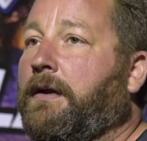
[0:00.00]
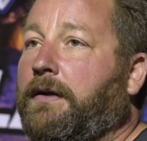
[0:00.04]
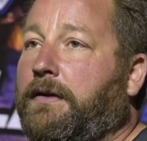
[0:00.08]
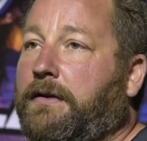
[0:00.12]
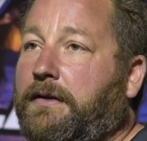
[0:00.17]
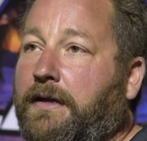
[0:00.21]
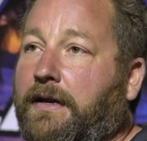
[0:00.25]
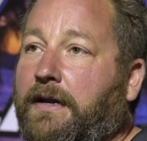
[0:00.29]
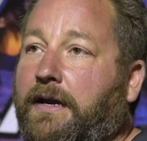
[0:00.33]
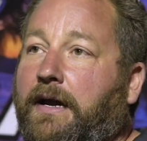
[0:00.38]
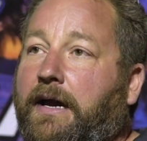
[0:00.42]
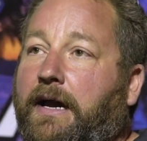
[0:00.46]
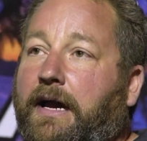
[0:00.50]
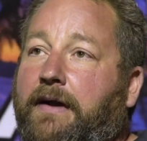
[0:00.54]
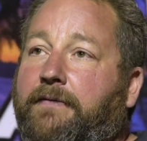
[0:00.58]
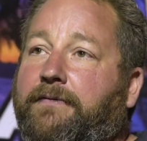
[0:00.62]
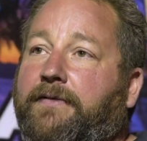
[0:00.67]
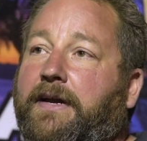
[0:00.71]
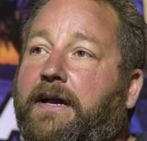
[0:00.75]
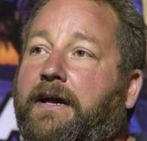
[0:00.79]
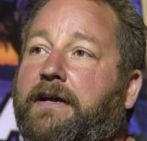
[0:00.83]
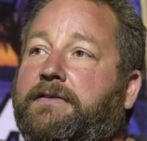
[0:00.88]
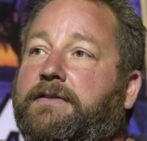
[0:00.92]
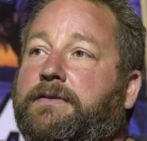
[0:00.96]
Yeah, I've
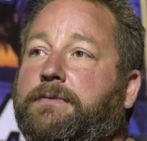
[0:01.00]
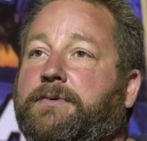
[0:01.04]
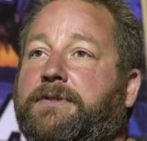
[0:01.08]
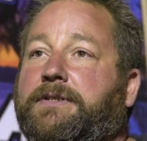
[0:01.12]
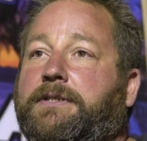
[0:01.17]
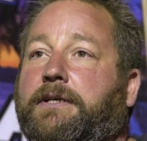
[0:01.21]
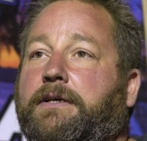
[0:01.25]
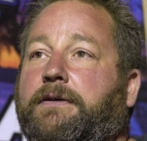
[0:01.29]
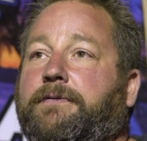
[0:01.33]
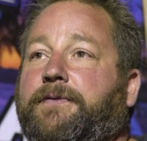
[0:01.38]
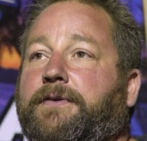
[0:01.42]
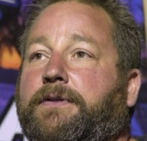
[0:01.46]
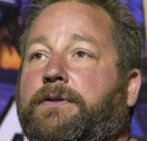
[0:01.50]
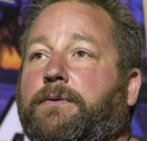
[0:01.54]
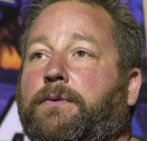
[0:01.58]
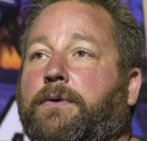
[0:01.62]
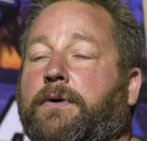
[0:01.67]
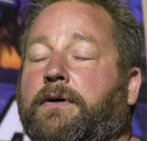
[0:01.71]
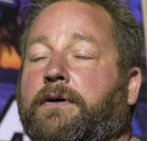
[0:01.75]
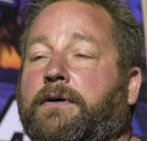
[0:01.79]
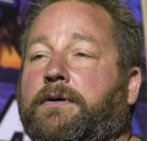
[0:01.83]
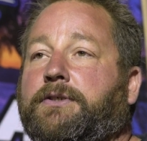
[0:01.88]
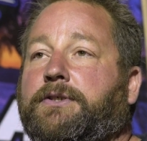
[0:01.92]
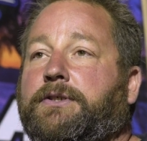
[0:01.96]
got some stuff in the
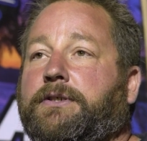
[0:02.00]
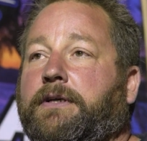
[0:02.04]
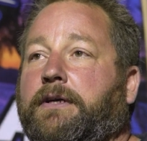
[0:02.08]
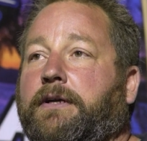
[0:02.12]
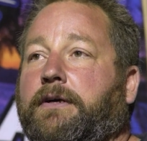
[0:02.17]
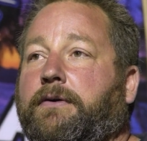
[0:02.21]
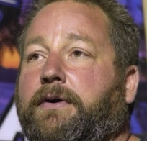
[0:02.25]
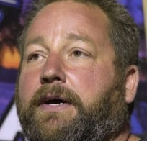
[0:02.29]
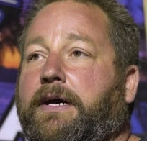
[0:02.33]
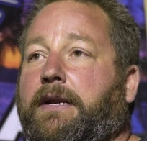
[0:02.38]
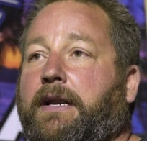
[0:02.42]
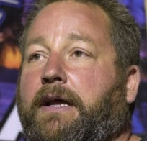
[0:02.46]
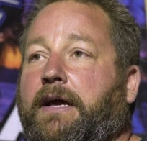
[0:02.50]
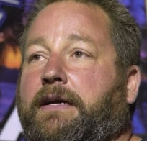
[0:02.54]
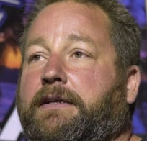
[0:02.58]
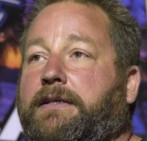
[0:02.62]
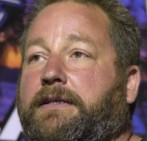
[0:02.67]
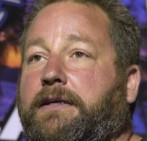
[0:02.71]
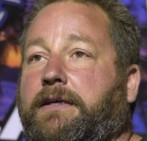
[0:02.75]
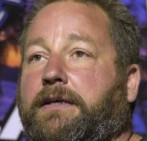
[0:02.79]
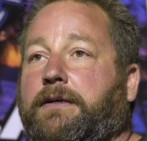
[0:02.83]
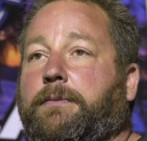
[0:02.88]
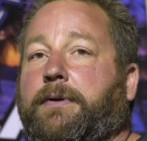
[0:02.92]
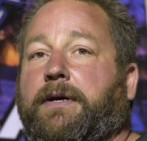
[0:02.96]
works. I'd like
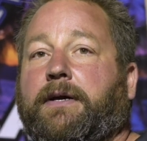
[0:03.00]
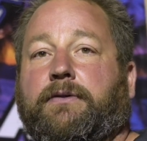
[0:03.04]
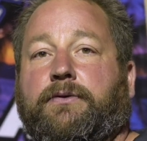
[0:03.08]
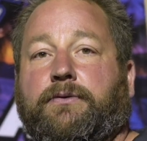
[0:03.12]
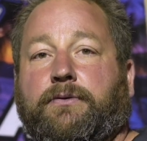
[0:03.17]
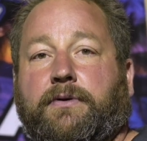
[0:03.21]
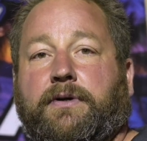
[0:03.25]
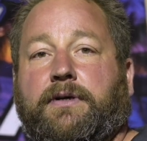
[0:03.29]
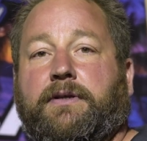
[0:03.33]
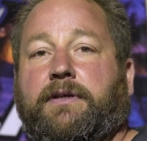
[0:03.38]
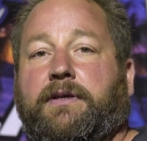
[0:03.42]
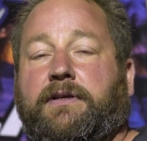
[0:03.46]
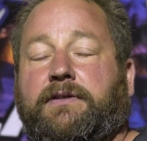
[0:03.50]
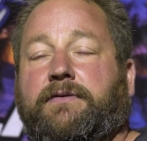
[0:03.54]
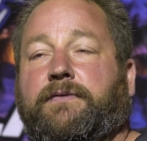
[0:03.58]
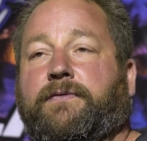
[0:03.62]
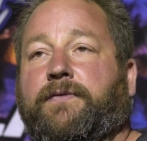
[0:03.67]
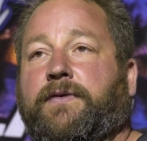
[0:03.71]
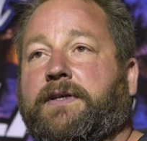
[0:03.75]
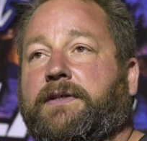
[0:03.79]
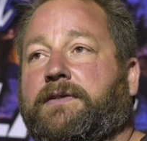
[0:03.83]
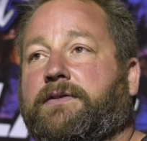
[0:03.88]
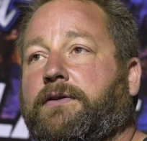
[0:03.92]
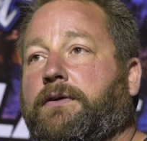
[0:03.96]
to get about 3 of these
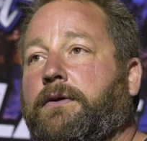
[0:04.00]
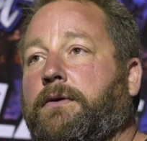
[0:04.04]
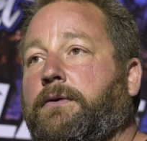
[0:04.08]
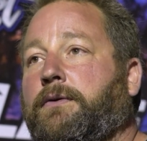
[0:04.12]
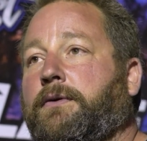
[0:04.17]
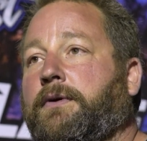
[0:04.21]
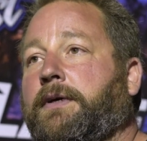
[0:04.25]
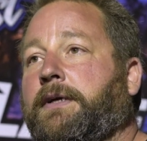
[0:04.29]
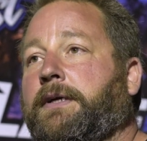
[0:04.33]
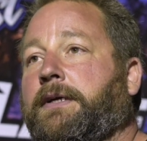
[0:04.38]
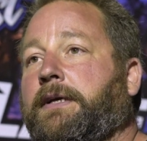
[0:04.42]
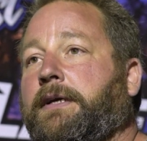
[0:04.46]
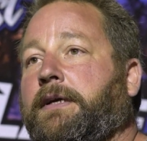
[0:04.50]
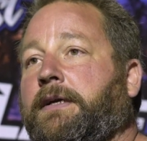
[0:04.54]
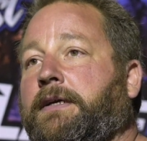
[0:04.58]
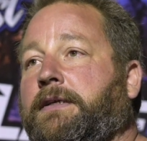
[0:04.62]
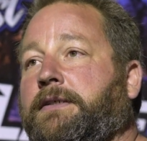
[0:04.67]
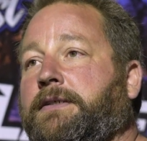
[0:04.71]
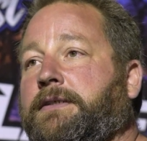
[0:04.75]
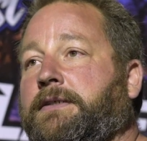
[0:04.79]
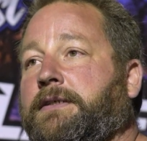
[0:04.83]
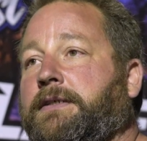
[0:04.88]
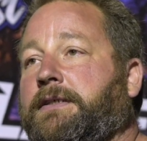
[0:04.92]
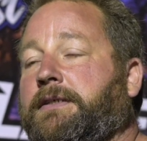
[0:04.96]
events going and
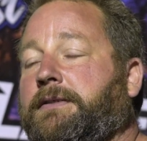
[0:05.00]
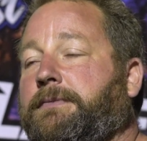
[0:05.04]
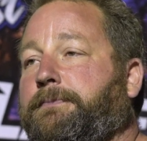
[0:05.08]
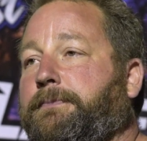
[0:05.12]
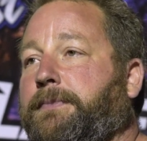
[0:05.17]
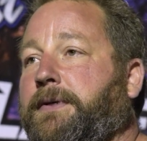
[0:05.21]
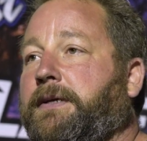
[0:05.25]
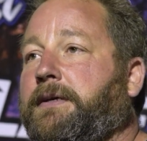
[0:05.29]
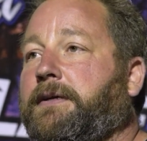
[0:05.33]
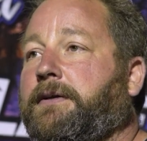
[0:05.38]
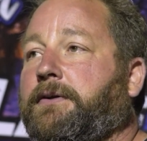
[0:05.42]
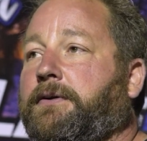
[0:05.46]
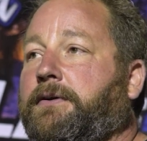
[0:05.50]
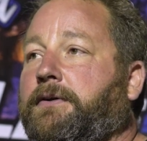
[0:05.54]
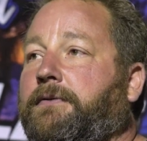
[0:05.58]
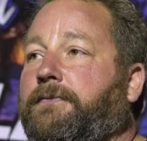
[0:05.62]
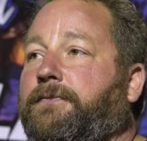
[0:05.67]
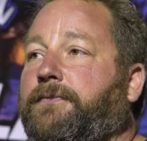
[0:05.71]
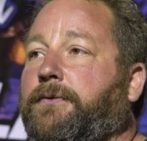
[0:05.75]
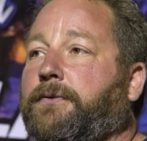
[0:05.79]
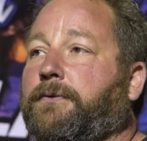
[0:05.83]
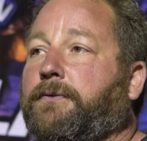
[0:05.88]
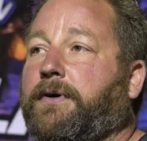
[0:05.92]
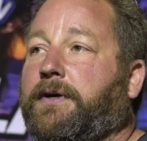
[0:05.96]
just be good
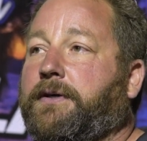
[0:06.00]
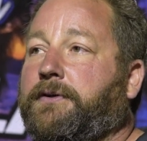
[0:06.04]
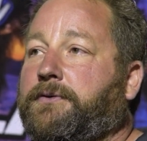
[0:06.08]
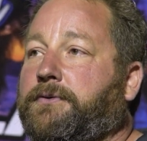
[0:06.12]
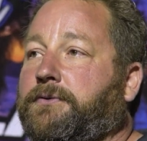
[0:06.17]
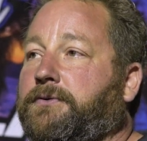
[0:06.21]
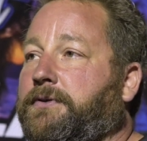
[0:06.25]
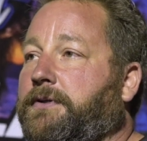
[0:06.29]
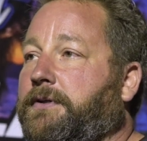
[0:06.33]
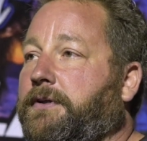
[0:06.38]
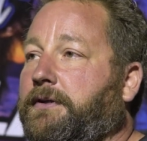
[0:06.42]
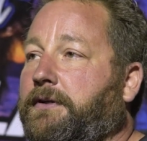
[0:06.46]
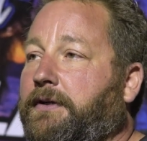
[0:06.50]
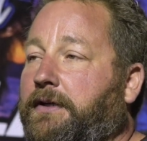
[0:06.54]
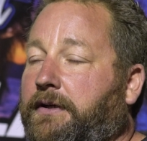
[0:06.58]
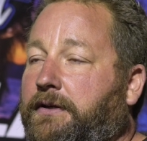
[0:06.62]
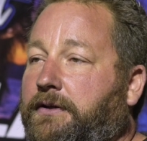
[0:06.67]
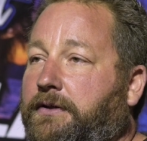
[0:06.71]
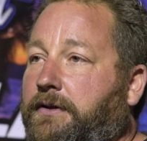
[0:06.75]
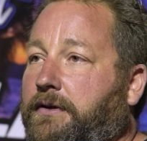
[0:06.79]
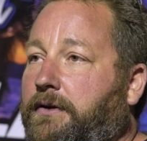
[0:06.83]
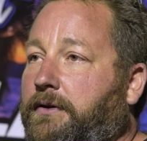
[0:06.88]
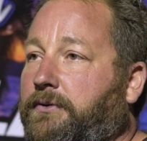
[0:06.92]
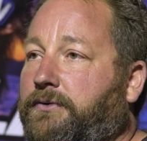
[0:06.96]
for racers
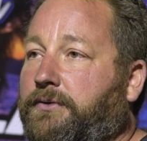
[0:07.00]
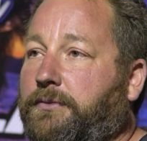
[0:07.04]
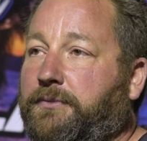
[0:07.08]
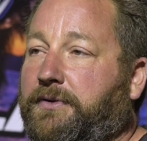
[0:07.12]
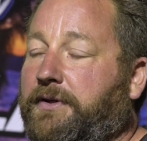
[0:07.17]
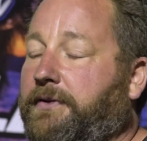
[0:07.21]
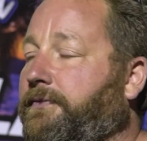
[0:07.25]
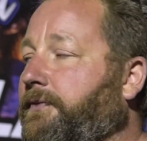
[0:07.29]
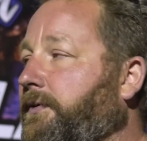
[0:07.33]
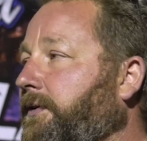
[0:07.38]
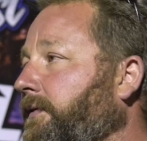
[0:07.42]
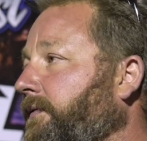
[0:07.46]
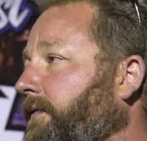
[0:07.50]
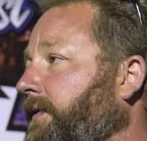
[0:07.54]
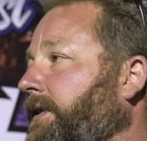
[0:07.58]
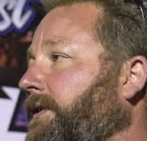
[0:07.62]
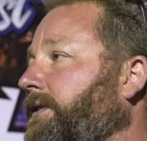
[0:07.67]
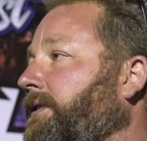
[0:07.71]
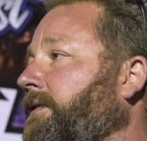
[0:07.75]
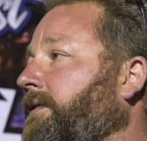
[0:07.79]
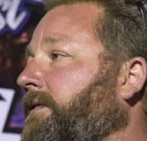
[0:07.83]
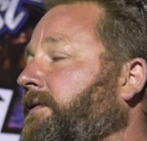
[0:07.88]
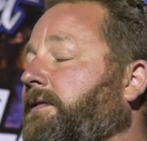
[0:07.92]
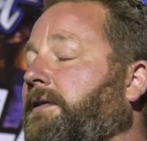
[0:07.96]
in some different
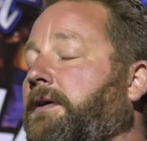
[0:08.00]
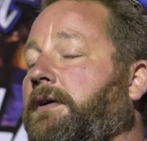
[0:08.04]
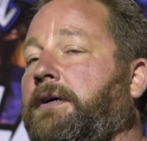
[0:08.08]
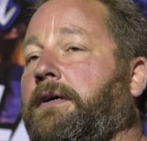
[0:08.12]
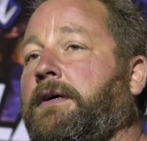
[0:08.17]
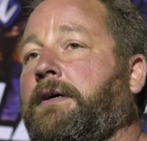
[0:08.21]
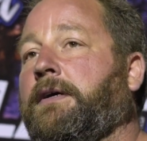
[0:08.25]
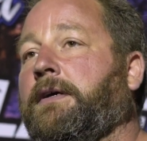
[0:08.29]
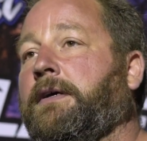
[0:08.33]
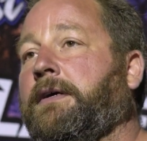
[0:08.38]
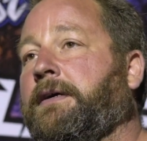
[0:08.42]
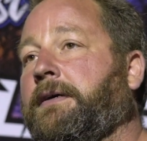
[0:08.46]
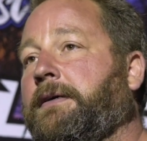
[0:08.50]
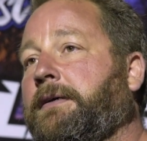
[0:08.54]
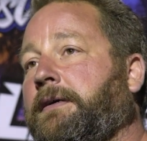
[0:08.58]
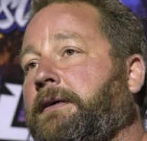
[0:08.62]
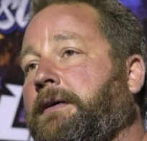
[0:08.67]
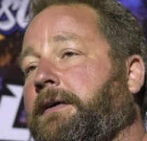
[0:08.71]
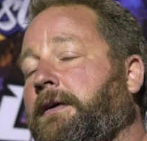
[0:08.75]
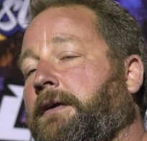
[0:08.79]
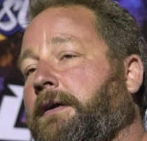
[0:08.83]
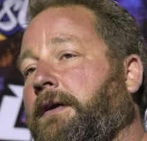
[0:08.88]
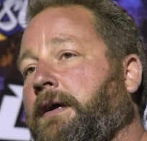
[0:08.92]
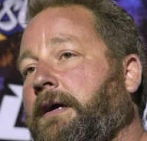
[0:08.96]
divisions.
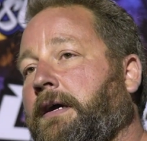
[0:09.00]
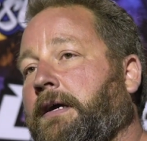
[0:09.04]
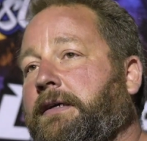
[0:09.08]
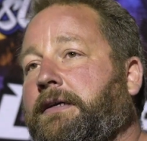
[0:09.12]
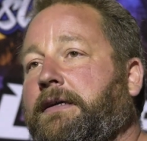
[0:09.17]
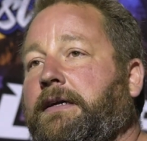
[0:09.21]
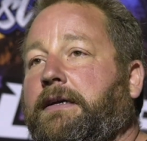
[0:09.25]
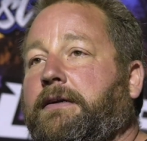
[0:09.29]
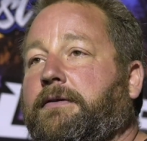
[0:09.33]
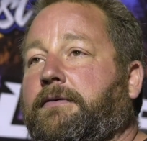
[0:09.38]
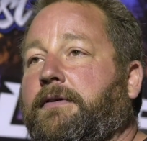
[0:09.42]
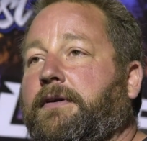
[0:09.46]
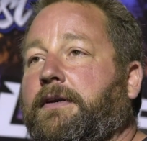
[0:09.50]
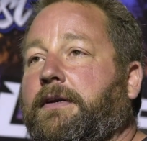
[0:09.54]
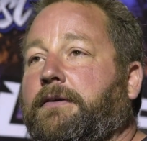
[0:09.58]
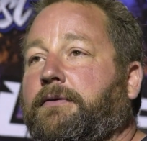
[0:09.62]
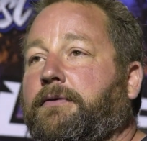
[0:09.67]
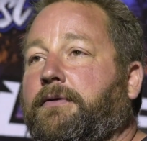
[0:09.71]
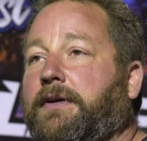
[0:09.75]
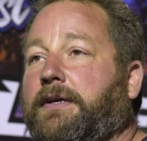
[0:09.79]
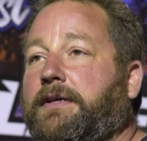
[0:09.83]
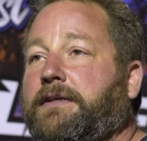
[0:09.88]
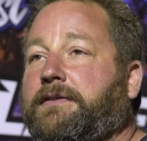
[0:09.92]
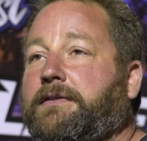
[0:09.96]
I can't really
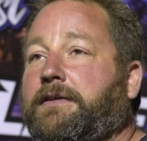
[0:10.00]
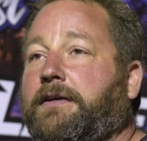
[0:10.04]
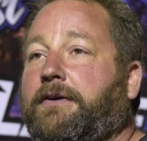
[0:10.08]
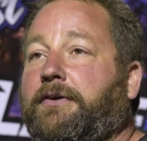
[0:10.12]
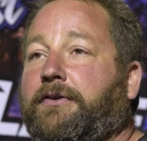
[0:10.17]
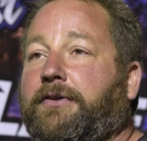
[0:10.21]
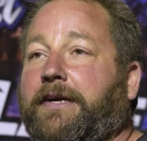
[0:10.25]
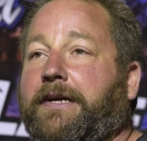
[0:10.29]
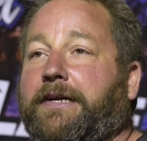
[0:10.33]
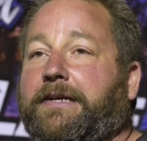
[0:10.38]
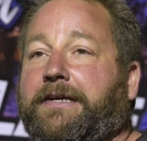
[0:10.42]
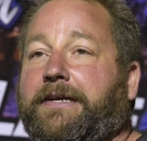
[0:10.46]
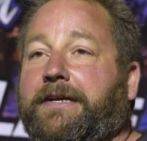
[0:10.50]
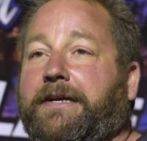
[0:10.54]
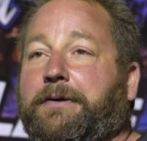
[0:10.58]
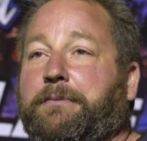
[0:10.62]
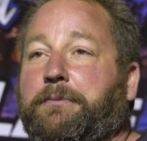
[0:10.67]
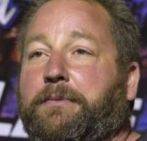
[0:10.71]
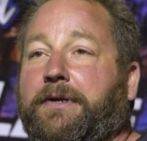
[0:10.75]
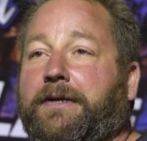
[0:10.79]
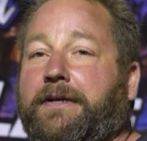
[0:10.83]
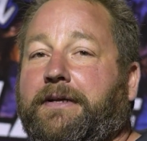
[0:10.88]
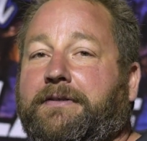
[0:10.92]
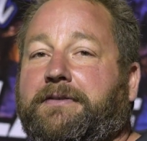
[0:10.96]
release all that yet,
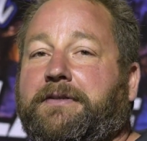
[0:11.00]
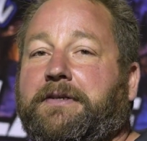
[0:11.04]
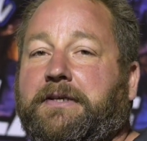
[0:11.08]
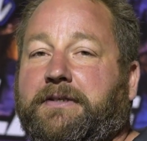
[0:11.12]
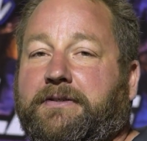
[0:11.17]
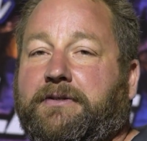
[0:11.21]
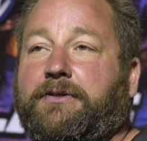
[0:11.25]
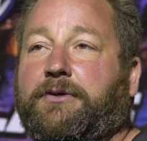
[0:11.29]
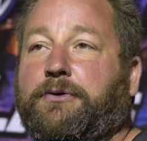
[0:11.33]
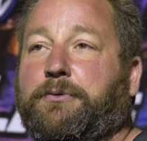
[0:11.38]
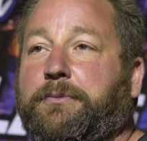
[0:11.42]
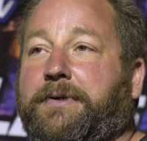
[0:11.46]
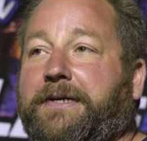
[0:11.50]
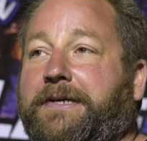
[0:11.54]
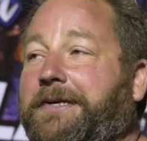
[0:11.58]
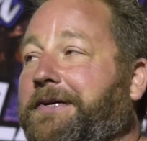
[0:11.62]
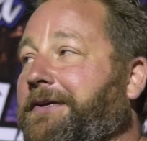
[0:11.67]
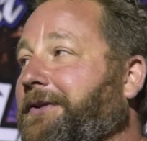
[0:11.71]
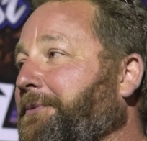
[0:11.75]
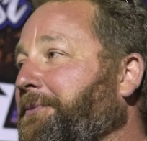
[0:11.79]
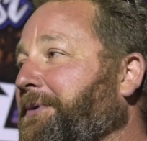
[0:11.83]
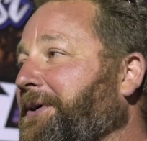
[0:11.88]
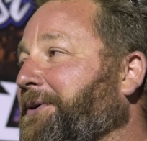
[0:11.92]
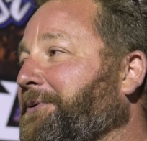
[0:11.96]
but it's going to be
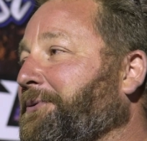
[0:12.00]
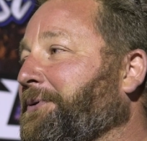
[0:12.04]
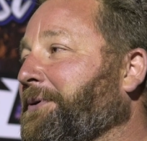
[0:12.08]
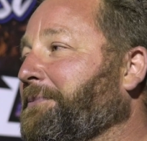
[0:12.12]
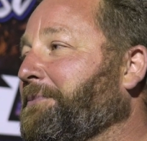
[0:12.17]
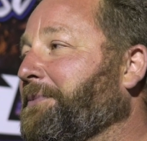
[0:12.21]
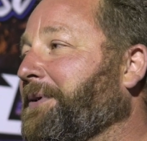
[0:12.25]
another big one.